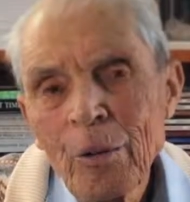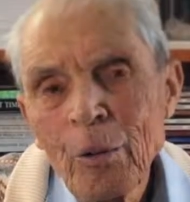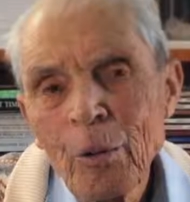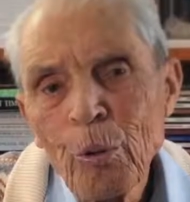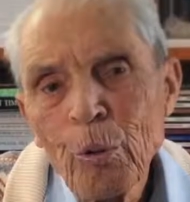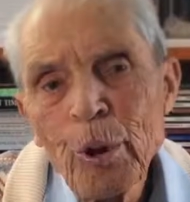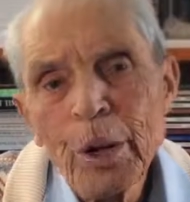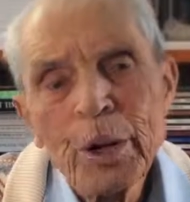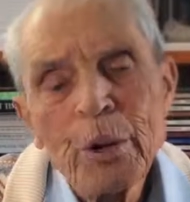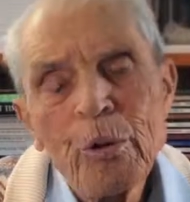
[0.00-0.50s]

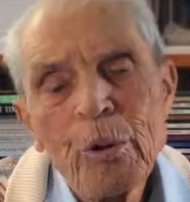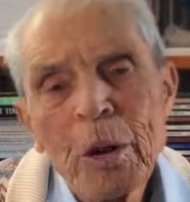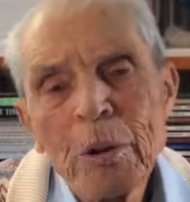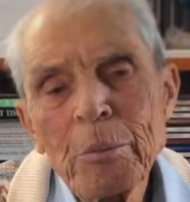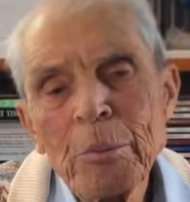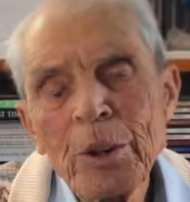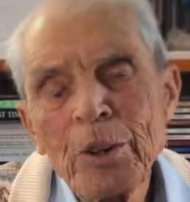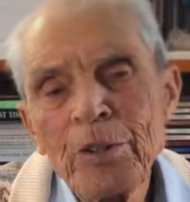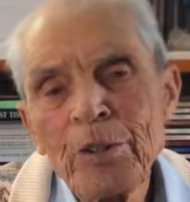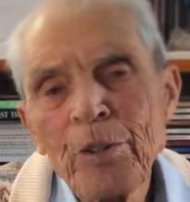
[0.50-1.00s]
Read
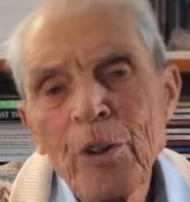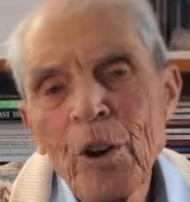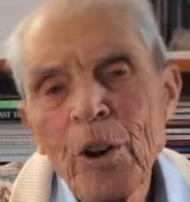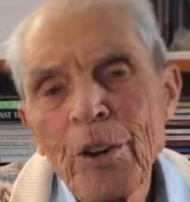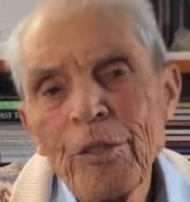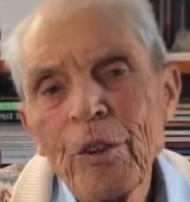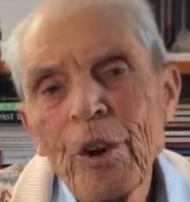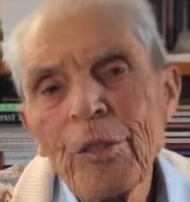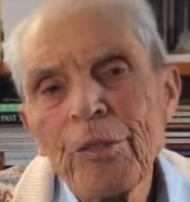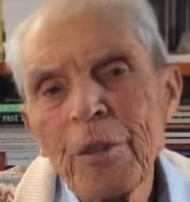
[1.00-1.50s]
Romans
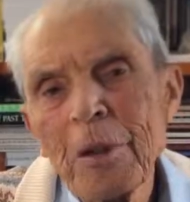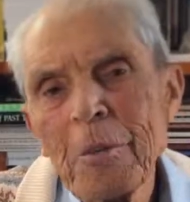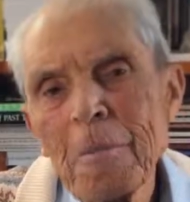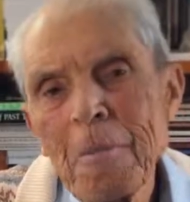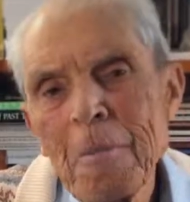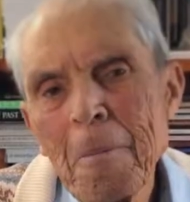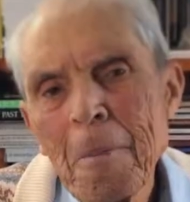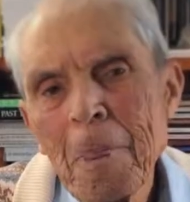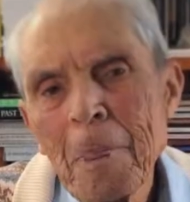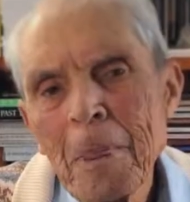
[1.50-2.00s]
5
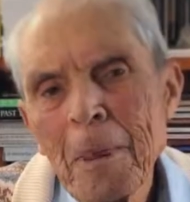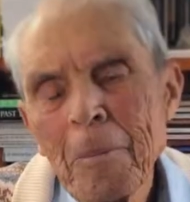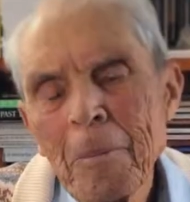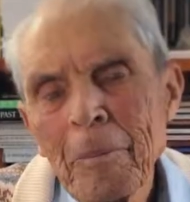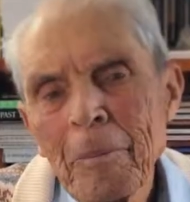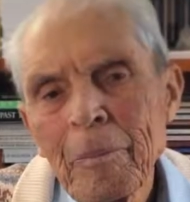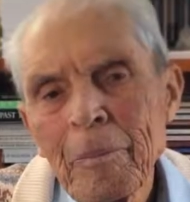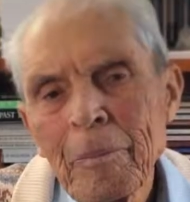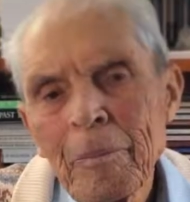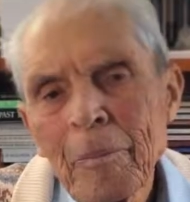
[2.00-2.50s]
often.
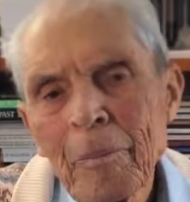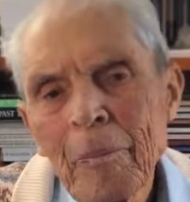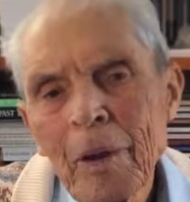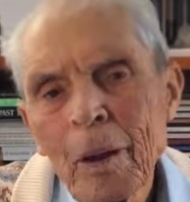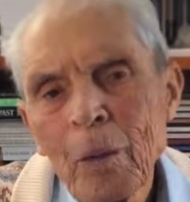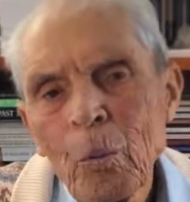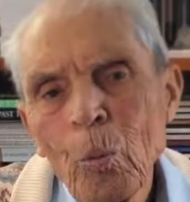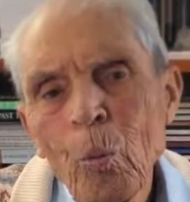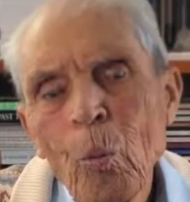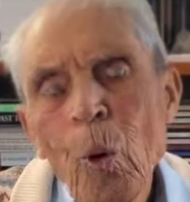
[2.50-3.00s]

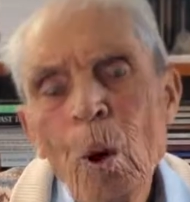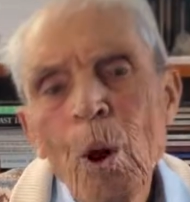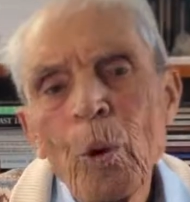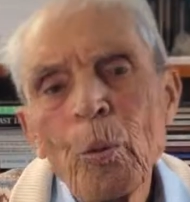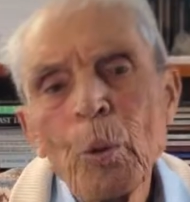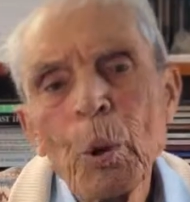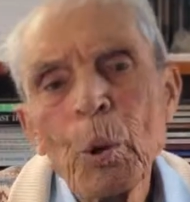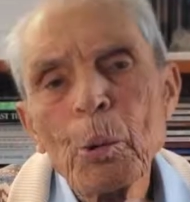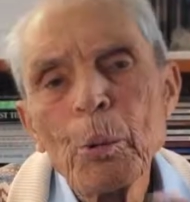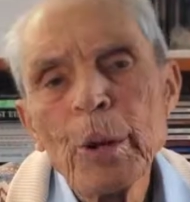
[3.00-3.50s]

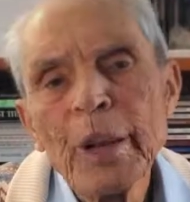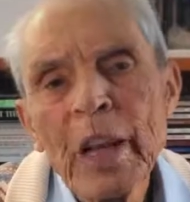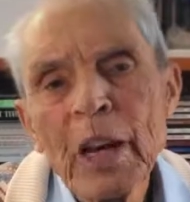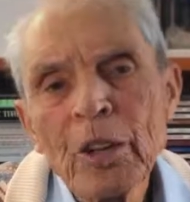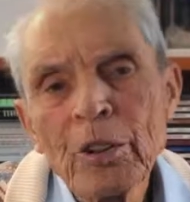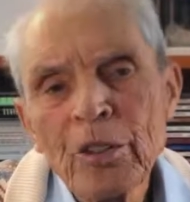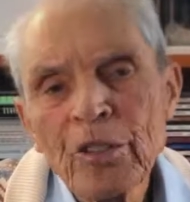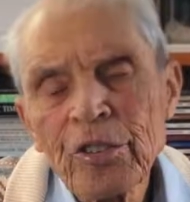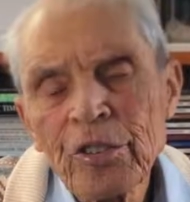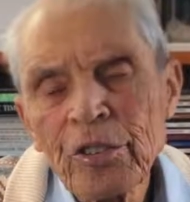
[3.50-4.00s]
While we were
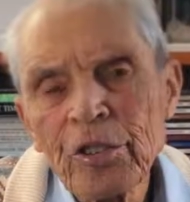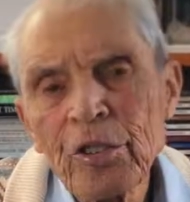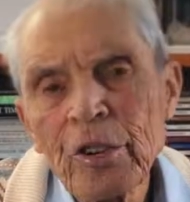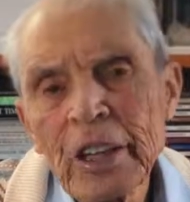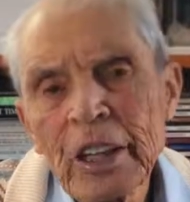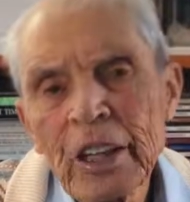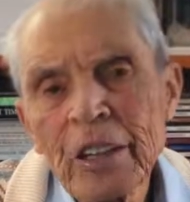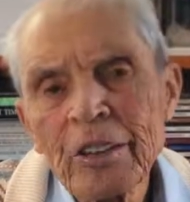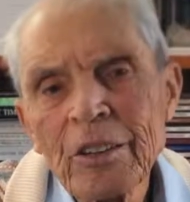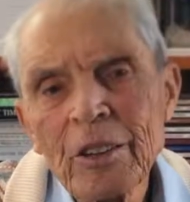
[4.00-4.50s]
without
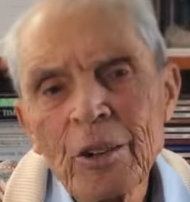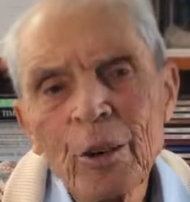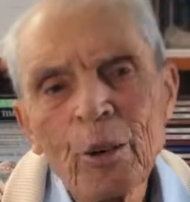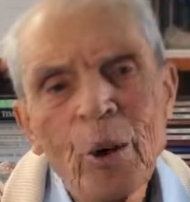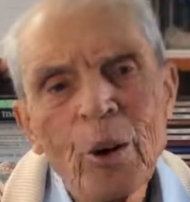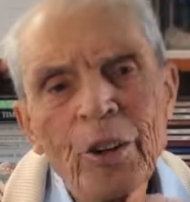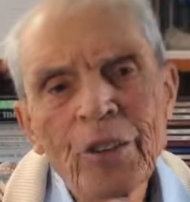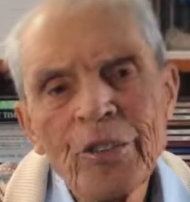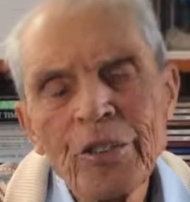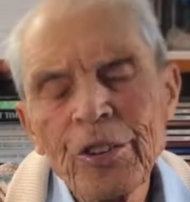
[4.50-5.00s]
strength,
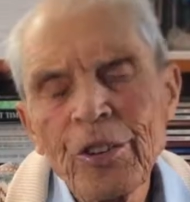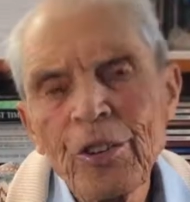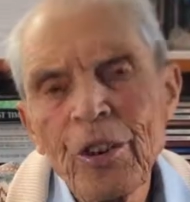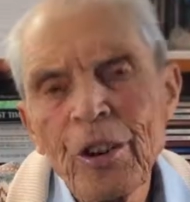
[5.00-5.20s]
Christ